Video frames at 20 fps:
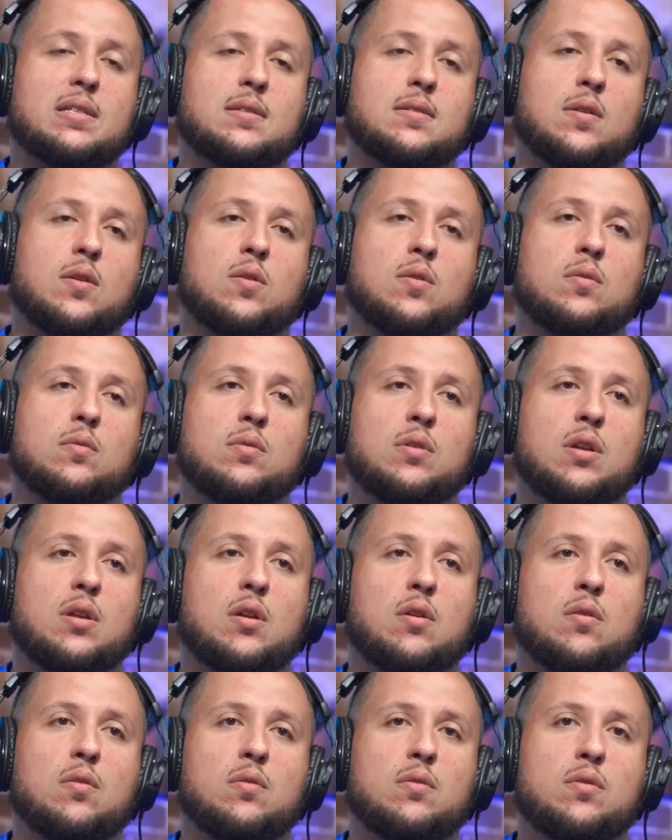So,
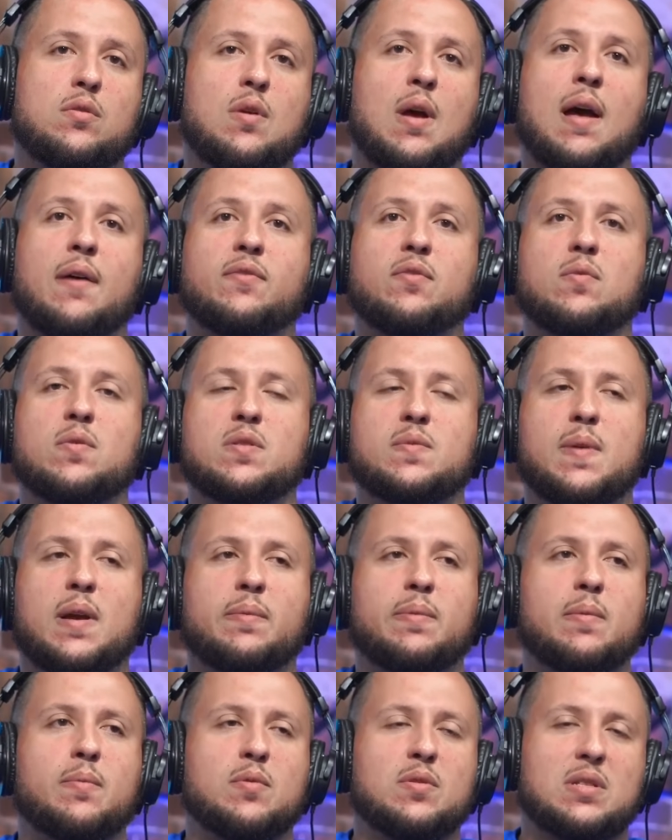you have to
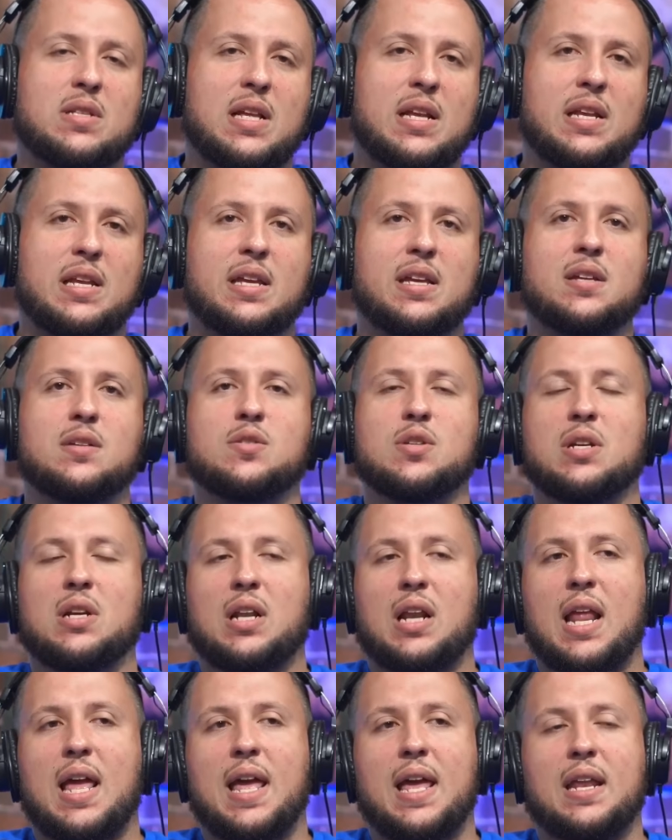respect people's lineage and
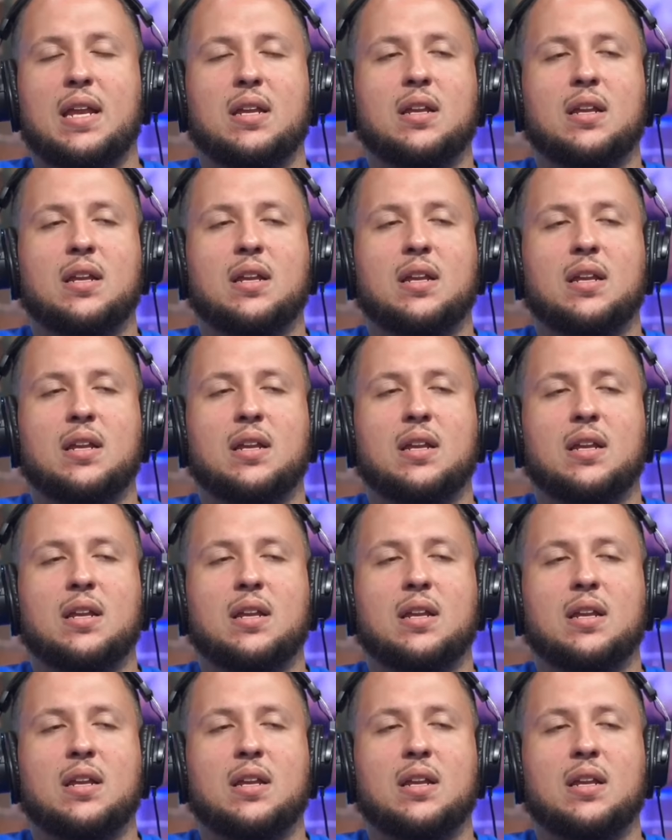clan.